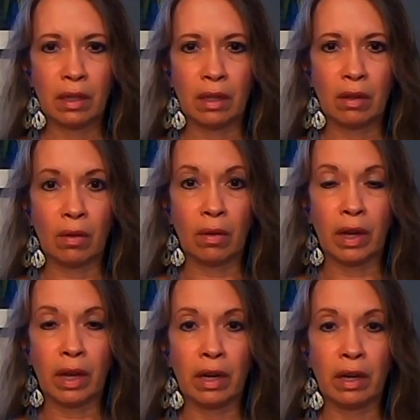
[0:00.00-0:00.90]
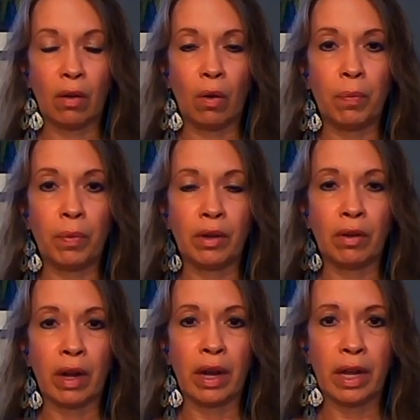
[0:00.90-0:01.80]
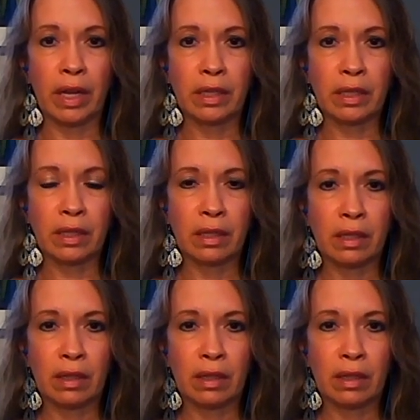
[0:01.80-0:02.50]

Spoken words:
You can go ahead and open your eyes.